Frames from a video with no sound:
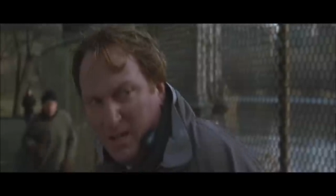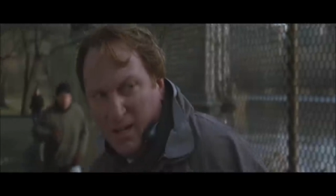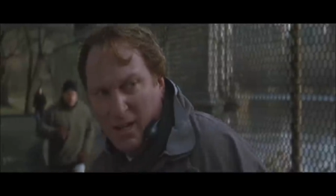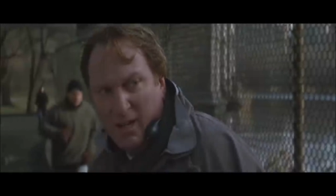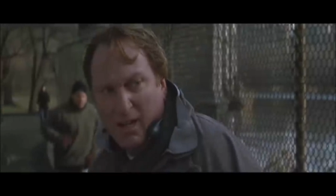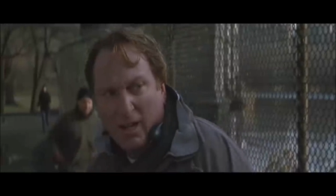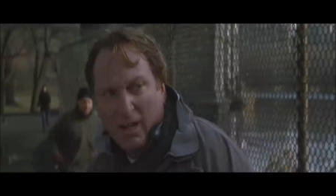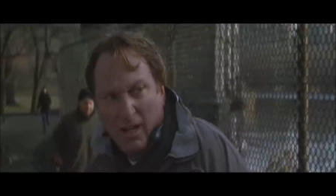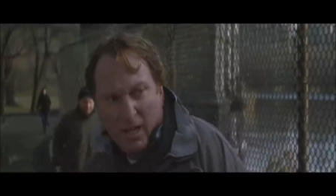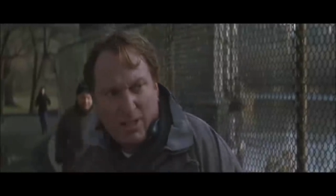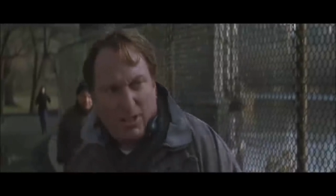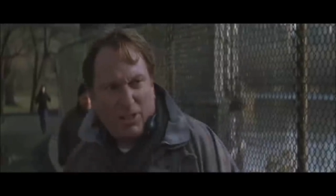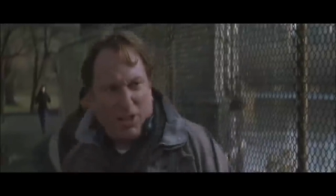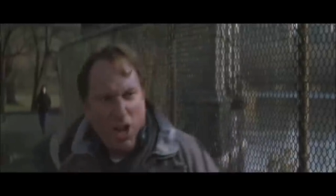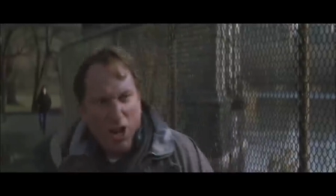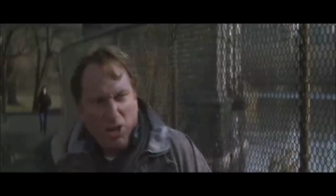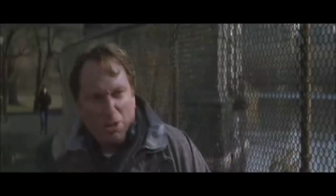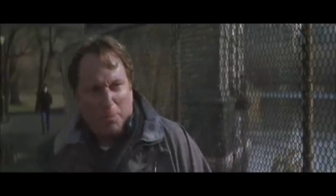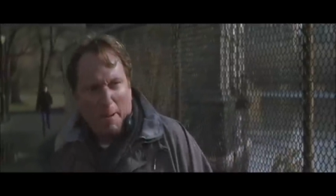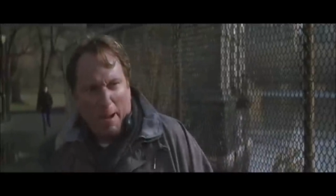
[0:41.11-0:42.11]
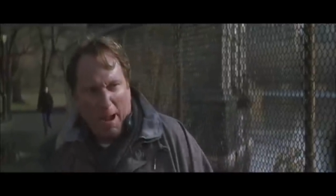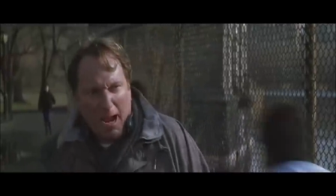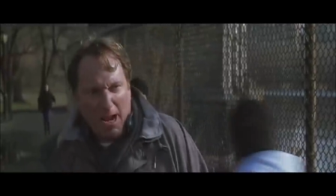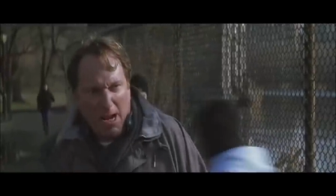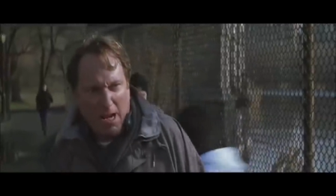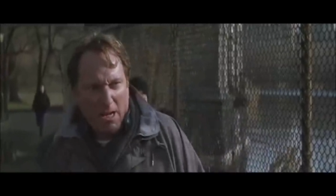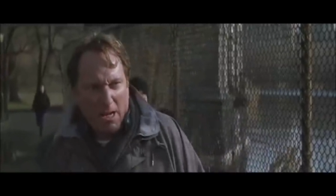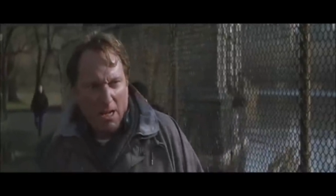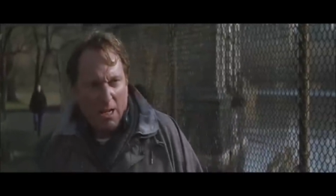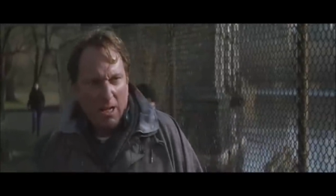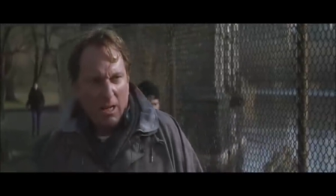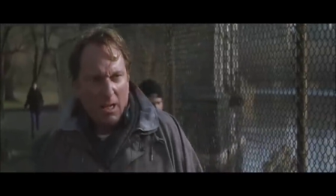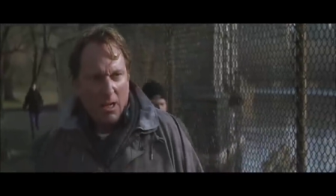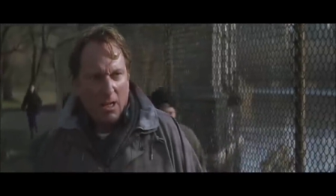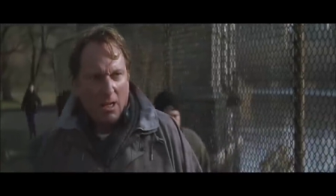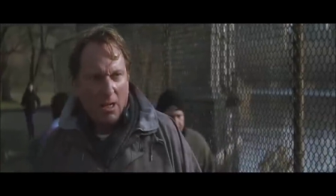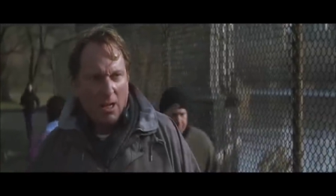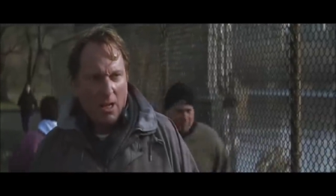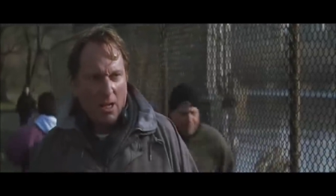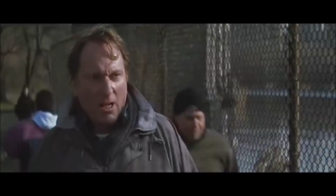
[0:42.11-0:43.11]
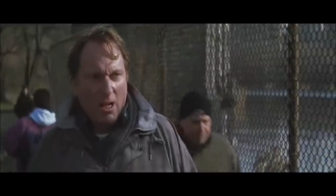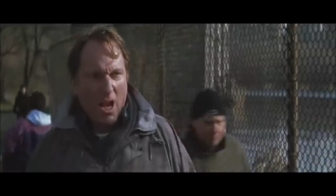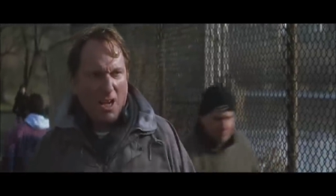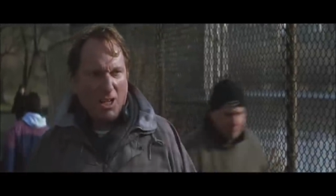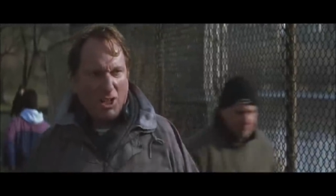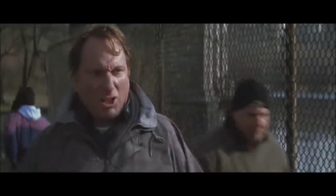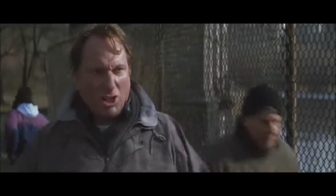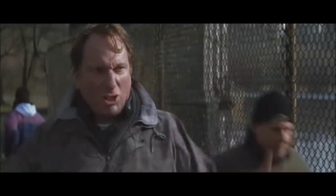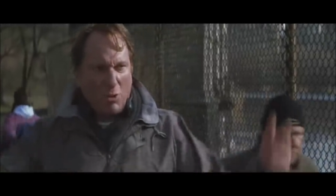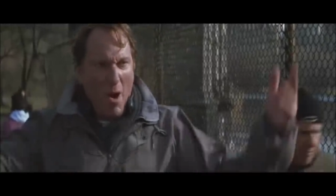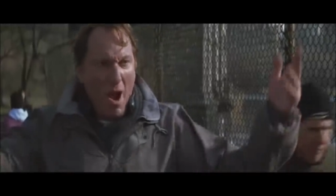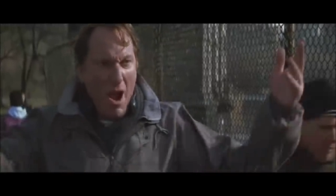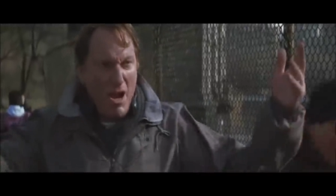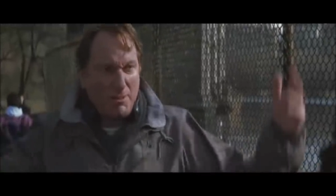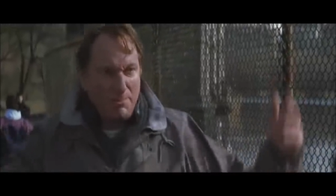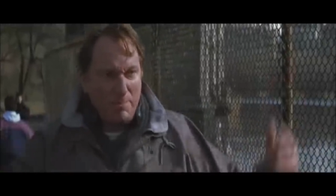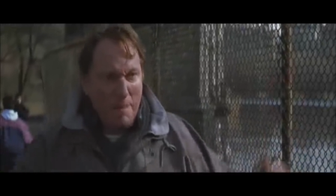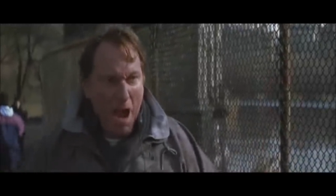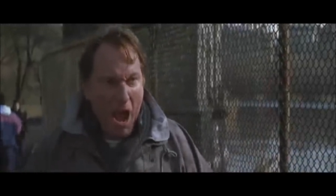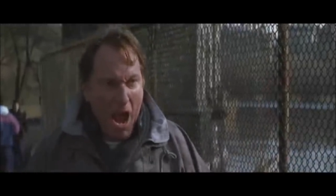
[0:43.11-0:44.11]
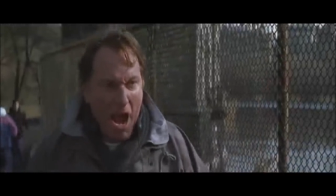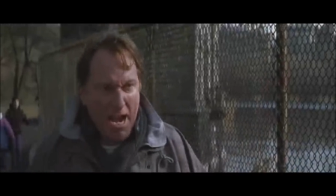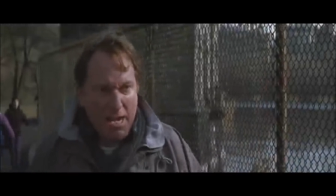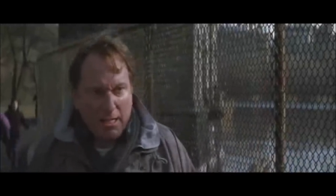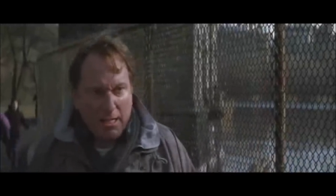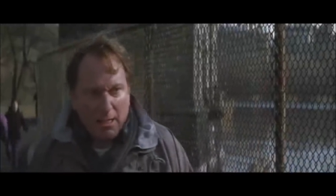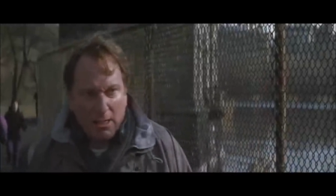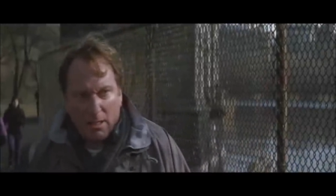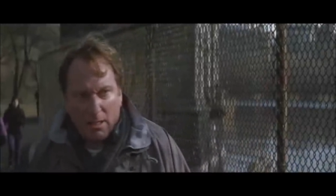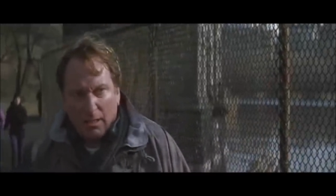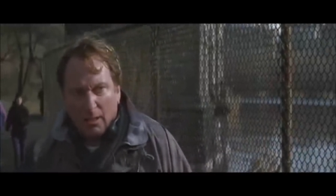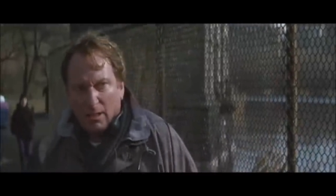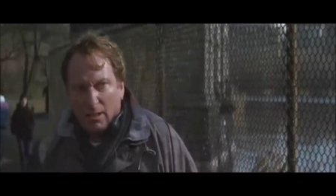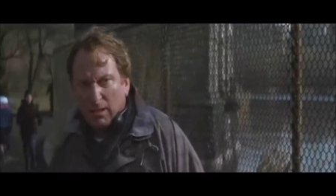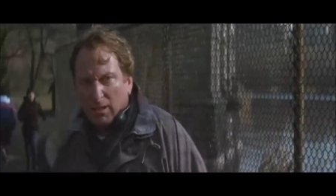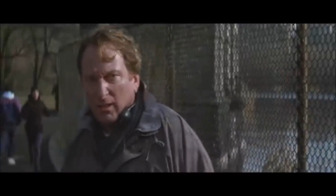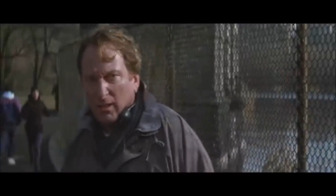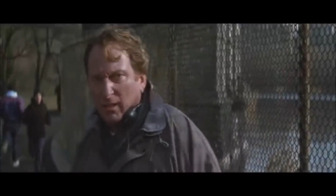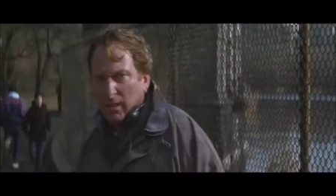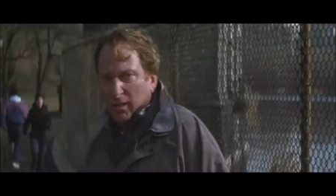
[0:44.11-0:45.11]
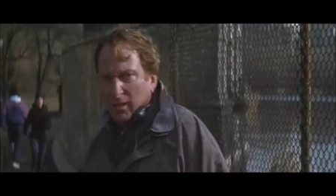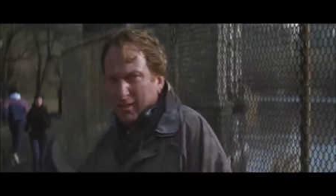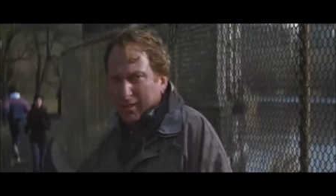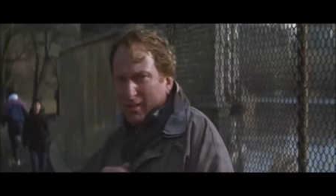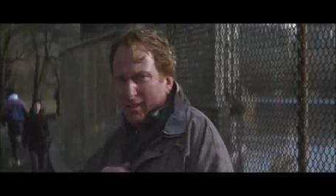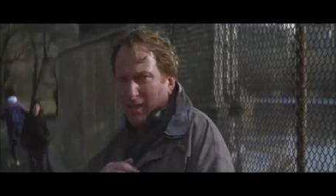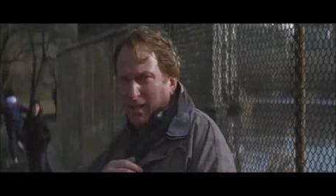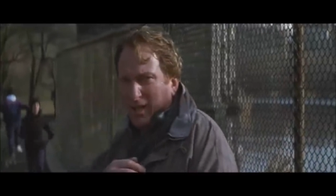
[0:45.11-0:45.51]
a good look. Excuse me. Because he's the poster child for the next